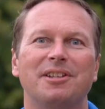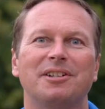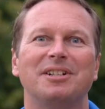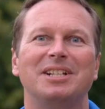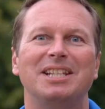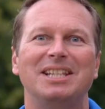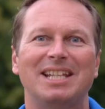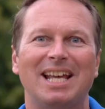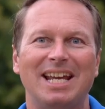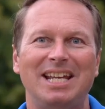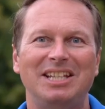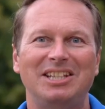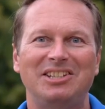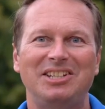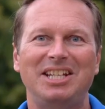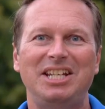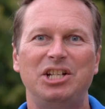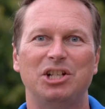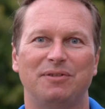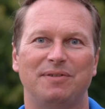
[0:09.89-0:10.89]
there are
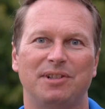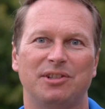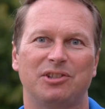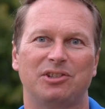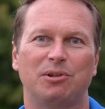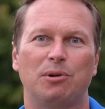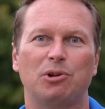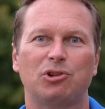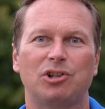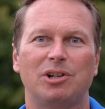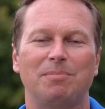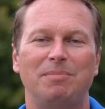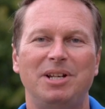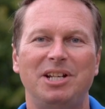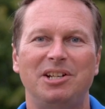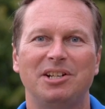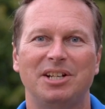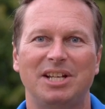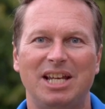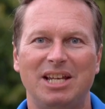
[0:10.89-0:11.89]
19 of our social
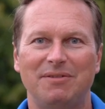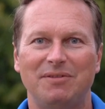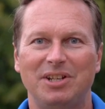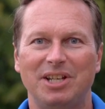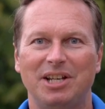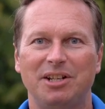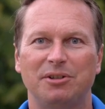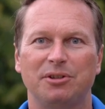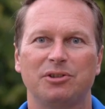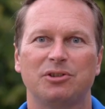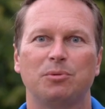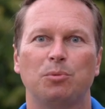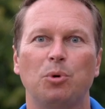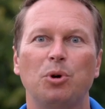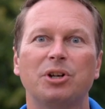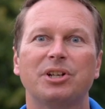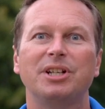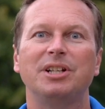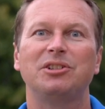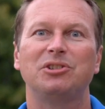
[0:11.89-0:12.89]
media aviators
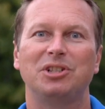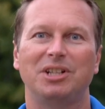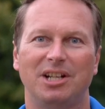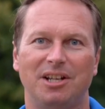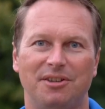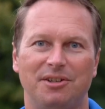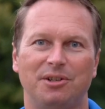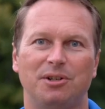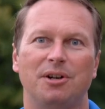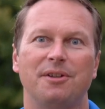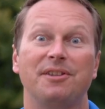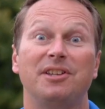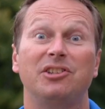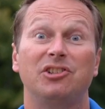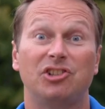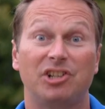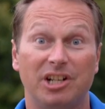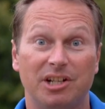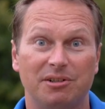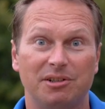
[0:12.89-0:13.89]
working together on
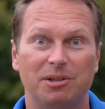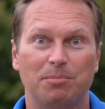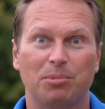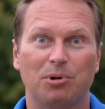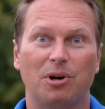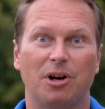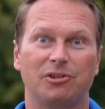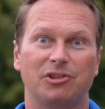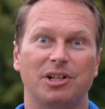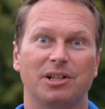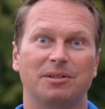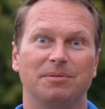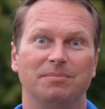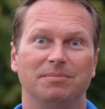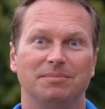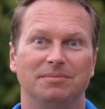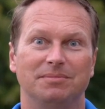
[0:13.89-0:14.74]
this charity project.